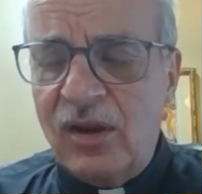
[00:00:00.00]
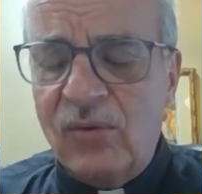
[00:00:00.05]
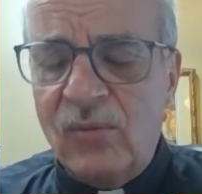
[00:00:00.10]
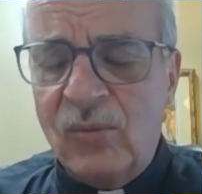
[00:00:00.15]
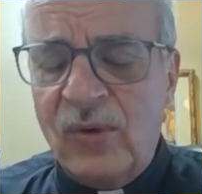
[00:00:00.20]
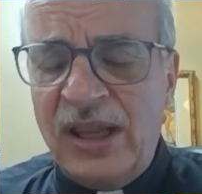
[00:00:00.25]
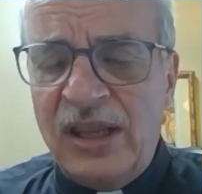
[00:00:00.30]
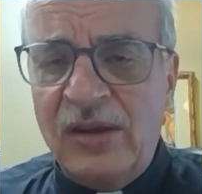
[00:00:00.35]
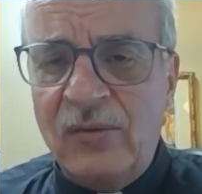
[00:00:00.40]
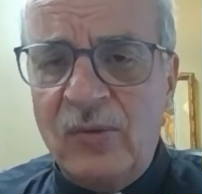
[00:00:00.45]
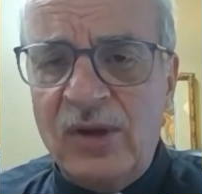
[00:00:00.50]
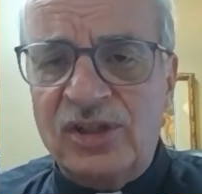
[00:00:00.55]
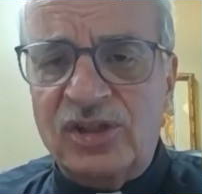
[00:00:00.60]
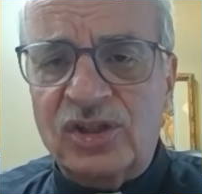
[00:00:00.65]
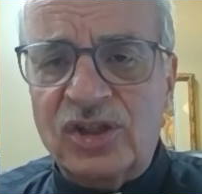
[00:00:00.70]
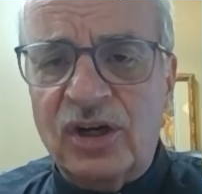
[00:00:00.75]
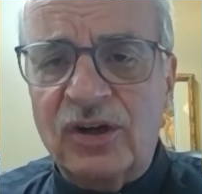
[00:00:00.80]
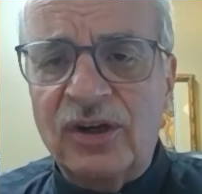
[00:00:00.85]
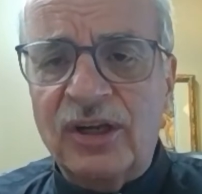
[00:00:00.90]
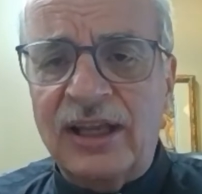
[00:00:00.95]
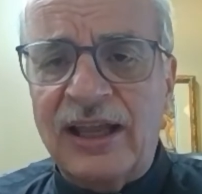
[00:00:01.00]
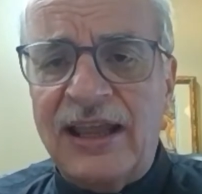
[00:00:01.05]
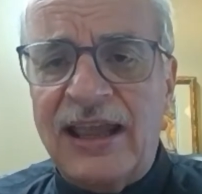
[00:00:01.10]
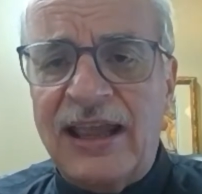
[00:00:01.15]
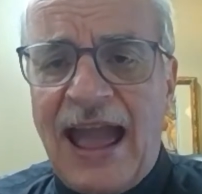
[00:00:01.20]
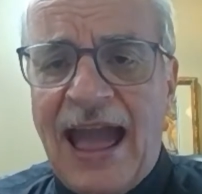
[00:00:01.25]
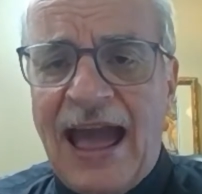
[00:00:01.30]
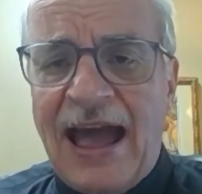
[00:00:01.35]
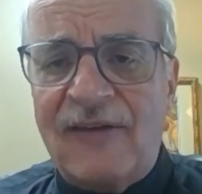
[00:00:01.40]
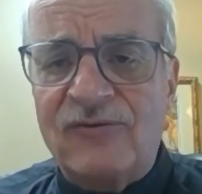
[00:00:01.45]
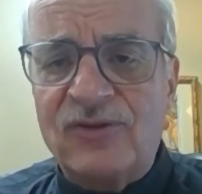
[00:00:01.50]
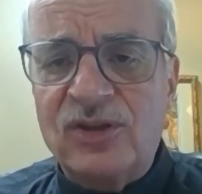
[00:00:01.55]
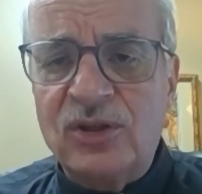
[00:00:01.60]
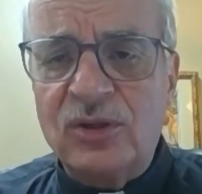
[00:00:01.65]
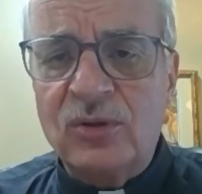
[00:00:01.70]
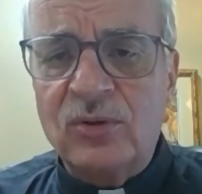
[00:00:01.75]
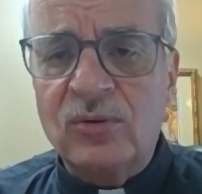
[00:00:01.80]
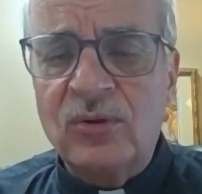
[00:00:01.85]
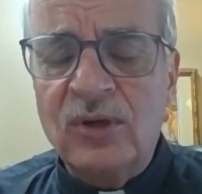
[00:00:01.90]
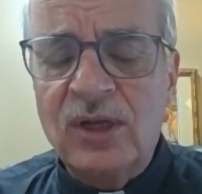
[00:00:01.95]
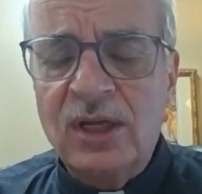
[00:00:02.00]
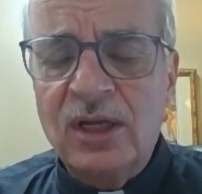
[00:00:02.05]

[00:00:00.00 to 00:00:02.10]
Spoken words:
We certainly have to